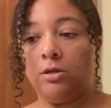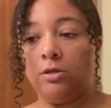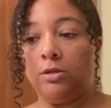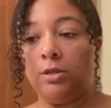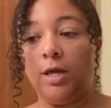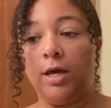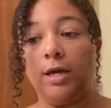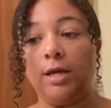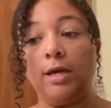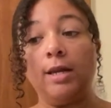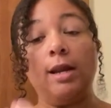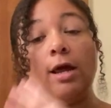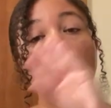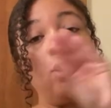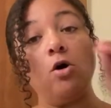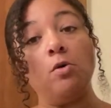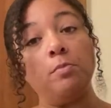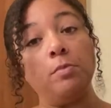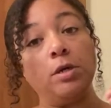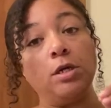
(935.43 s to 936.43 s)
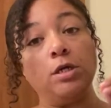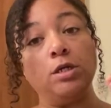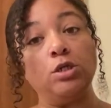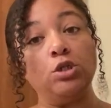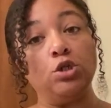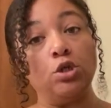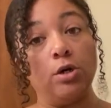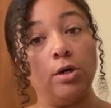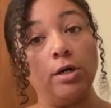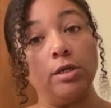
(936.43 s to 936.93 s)
that can help me
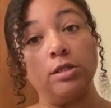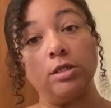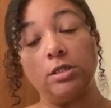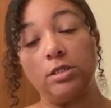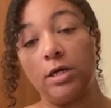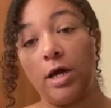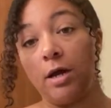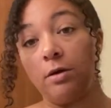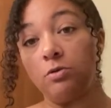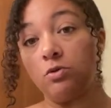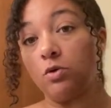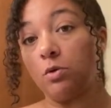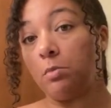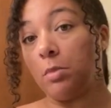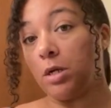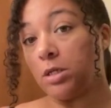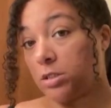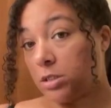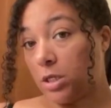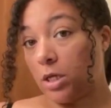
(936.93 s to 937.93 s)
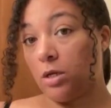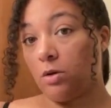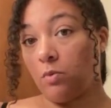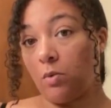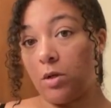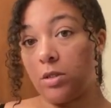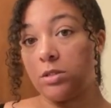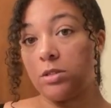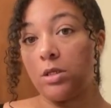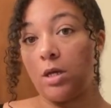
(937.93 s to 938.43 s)
during the times where my skin
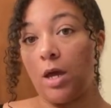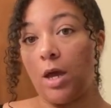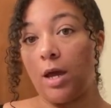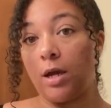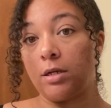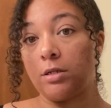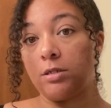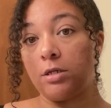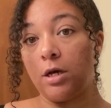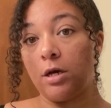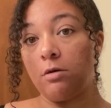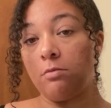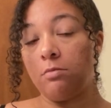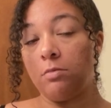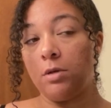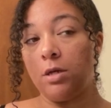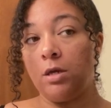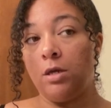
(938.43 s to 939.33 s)
wants to act up